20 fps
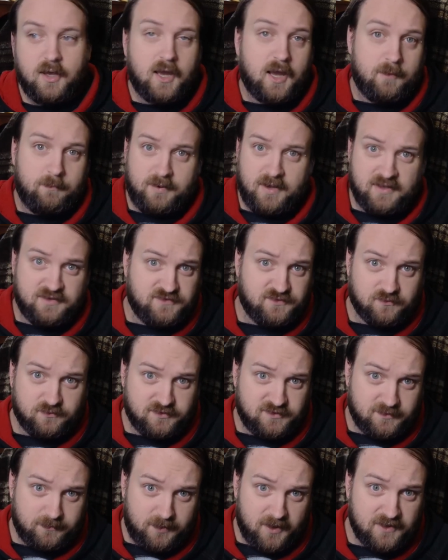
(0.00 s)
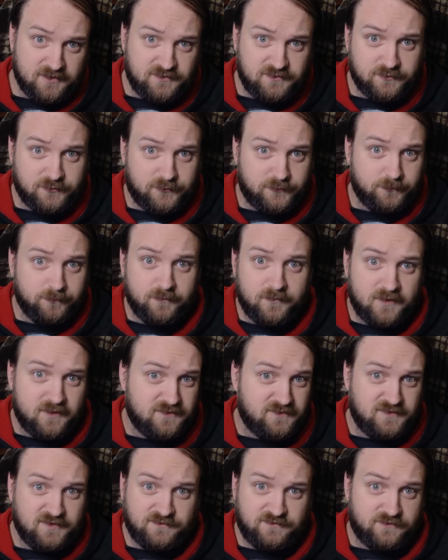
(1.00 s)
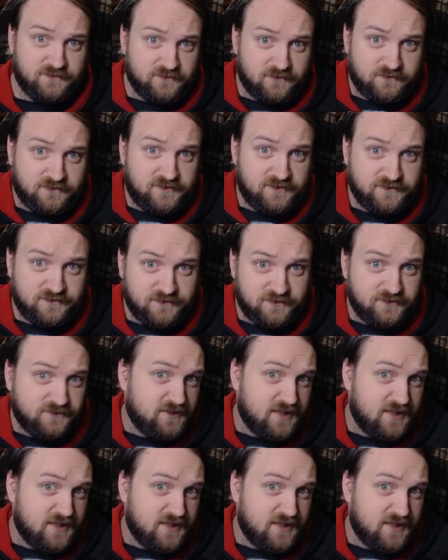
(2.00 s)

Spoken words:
A pencil is a pencil, scissors are scissors,